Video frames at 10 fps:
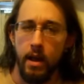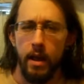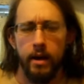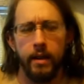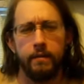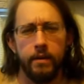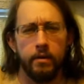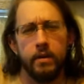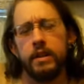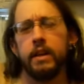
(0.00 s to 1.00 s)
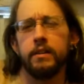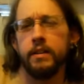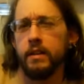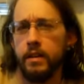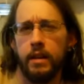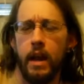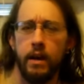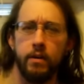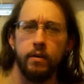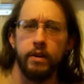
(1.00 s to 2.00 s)
And in that video I think I said
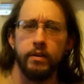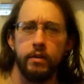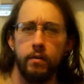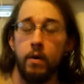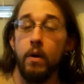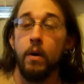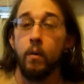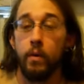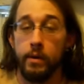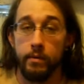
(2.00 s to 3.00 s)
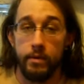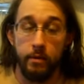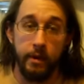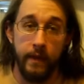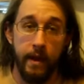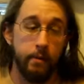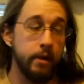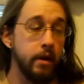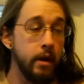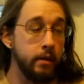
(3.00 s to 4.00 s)
Category 2. What I was doing in that one
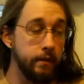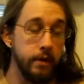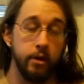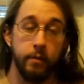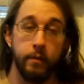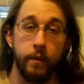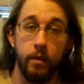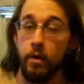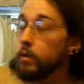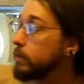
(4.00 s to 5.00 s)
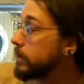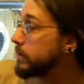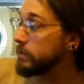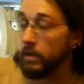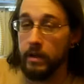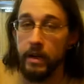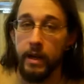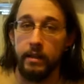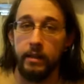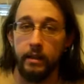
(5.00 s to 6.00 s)
and the video before was I was looking
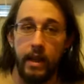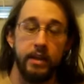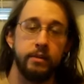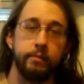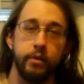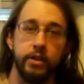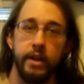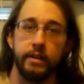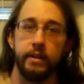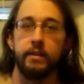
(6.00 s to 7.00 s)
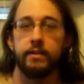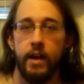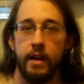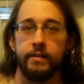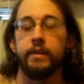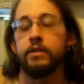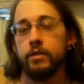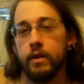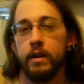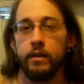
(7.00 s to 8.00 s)
at the last projected size and
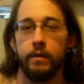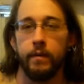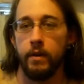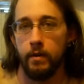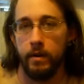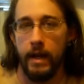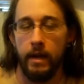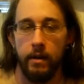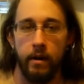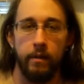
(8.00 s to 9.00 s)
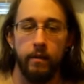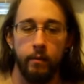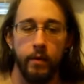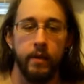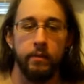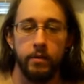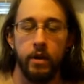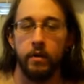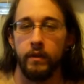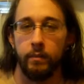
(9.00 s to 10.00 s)
strength of the hurricane, not the one that was
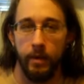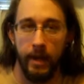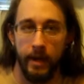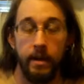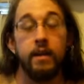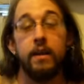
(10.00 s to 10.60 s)
currently playing.